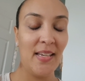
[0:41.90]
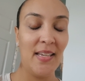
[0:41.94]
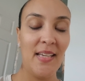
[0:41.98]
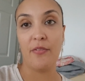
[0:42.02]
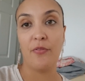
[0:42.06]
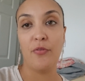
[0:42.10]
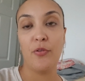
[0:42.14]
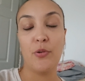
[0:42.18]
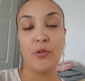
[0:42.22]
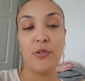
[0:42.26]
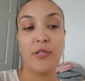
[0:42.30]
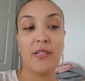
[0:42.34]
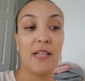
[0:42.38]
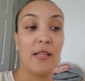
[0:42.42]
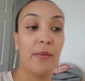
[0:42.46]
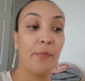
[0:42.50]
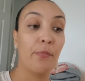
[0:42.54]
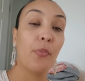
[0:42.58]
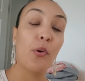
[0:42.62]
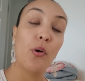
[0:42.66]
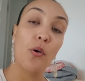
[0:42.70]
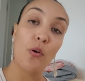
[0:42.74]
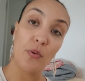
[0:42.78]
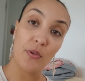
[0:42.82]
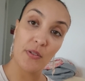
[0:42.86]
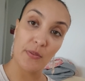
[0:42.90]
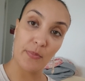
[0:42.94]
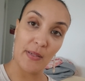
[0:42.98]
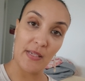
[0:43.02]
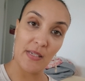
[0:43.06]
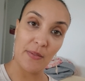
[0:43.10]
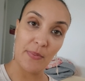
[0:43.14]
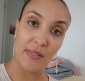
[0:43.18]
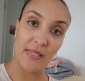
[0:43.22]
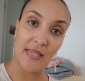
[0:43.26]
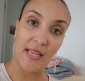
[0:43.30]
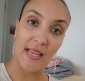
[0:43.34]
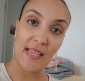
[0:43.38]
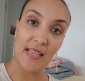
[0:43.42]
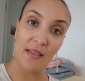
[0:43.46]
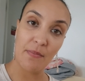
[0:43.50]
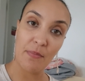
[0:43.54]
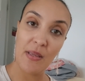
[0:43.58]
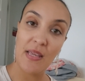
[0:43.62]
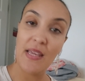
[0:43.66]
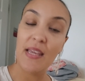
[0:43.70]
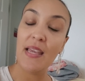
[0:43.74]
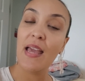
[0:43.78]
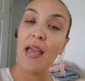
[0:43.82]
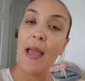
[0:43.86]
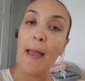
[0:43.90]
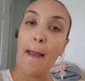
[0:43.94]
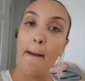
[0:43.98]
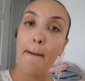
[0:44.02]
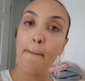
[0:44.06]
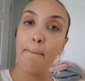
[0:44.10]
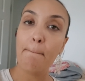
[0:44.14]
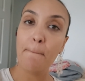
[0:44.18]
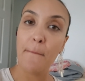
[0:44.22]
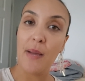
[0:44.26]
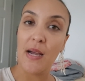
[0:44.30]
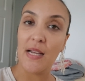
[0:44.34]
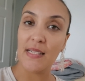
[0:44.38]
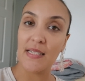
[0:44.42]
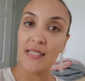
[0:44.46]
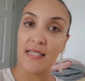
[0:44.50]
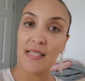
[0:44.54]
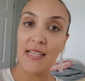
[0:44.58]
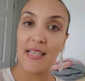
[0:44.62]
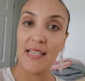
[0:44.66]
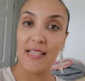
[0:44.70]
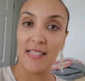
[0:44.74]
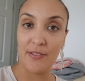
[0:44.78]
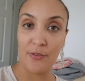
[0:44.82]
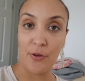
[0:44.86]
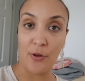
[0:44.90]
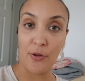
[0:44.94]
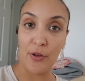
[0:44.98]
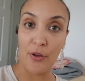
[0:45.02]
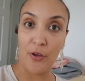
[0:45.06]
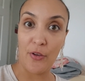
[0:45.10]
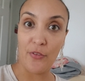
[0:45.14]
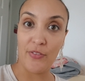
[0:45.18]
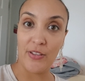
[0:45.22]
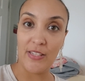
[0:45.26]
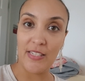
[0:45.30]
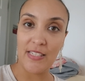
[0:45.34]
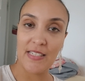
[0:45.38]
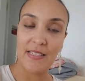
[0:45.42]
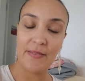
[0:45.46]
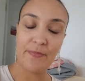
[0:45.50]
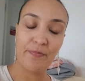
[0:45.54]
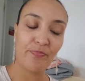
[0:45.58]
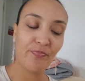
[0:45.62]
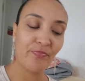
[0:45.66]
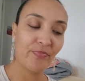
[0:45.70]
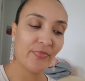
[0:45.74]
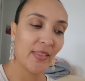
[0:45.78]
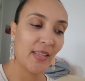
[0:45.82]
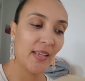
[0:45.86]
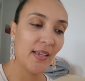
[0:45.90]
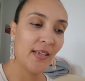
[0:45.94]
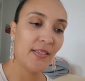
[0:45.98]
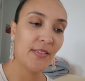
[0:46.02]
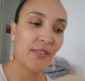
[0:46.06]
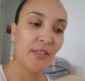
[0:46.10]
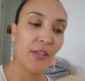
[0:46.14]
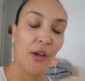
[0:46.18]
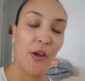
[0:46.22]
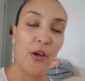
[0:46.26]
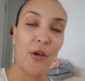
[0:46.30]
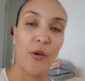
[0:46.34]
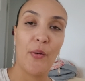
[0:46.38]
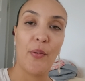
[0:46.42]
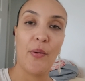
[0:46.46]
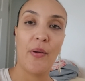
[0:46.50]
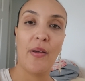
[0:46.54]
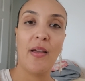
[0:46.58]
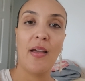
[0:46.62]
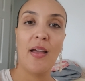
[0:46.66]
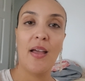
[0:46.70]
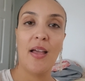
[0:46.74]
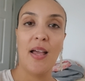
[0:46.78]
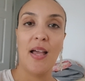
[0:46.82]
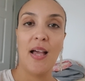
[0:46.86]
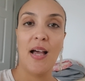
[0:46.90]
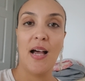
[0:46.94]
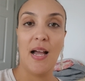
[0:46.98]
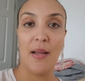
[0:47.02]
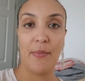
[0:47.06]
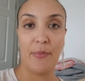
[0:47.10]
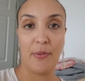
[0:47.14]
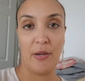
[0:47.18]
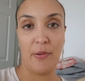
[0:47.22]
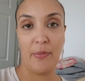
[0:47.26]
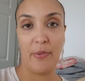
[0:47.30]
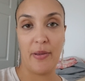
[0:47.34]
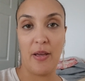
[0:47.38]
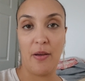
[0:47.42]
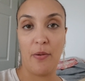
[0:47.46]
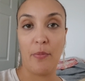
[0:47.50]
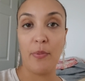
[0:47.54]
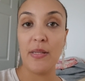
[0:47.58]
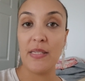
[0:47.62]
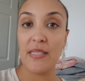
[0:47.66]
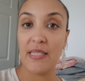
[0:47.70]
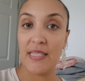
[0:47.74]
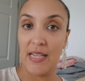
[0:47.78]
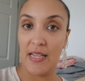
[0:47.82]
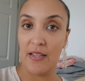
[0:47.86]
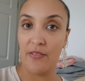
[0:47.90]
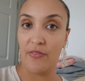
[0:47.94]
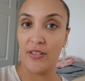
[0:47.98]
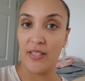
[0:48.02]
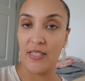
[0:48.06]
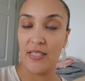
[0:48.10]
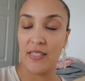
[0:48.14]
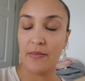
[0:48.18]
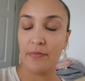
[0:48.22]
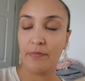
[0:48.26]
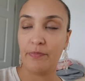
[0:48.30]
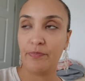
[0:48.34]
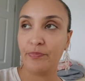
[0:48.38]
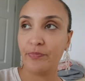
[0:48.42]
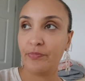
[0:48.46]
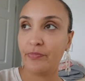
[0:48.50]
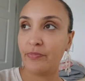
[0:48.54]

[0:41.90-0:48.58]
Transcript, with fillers: Unfortunately, Paul was meant to be taking me, but he's got COVID. So I'm going to be going with David.